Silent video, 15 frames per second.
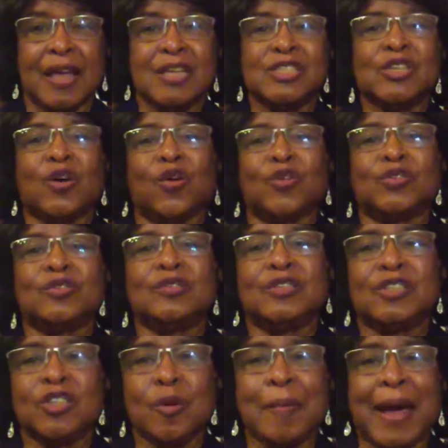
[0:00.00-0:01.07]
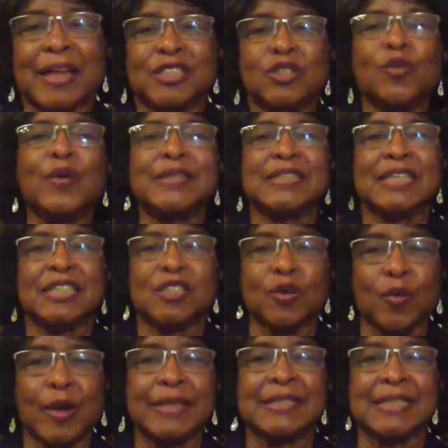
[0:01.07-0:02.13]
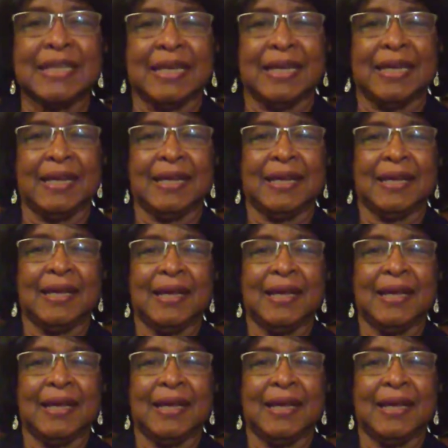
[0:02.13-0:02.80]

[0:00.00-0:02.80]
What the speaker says: So, to my 2020